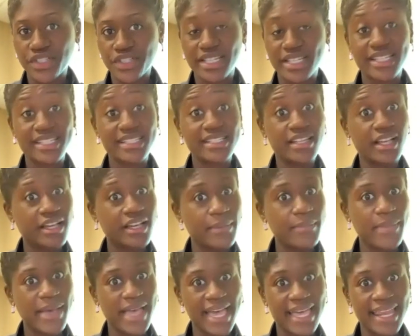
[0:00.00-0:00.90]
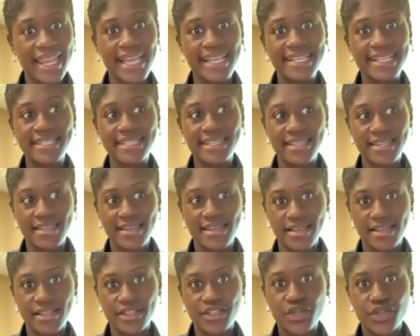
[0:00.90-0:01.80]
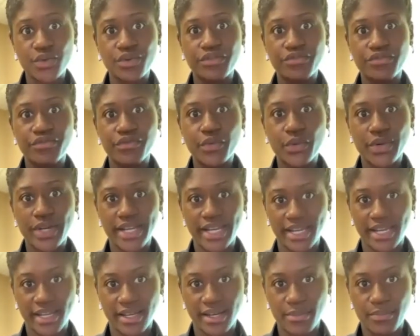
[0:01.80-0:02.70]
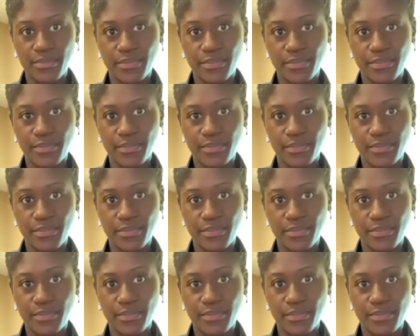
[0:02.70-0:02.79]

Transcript: it is not a bad idea to avoid it.